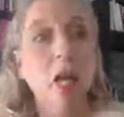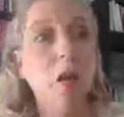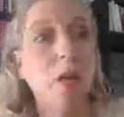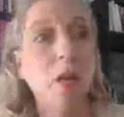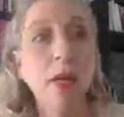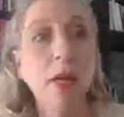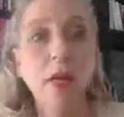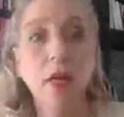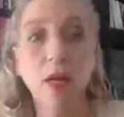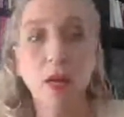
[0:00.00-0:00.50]

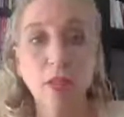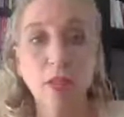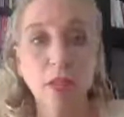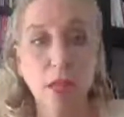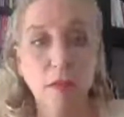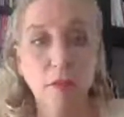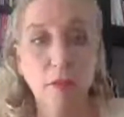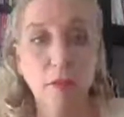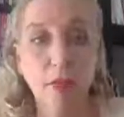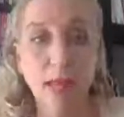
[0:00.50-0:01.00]
We're not
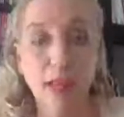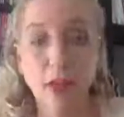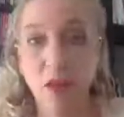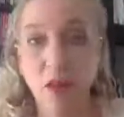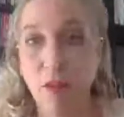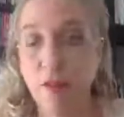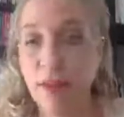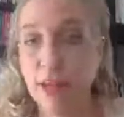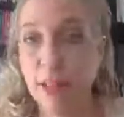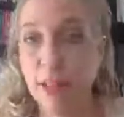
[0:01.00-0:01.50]
asking for that
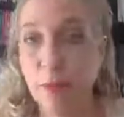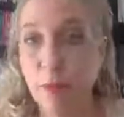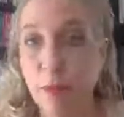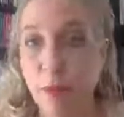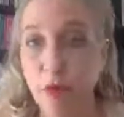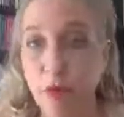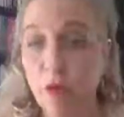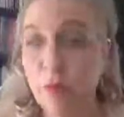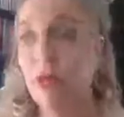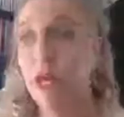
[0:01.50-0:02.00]
on the Facebook
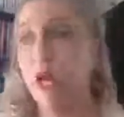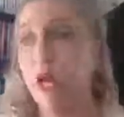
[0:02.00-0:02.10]
group.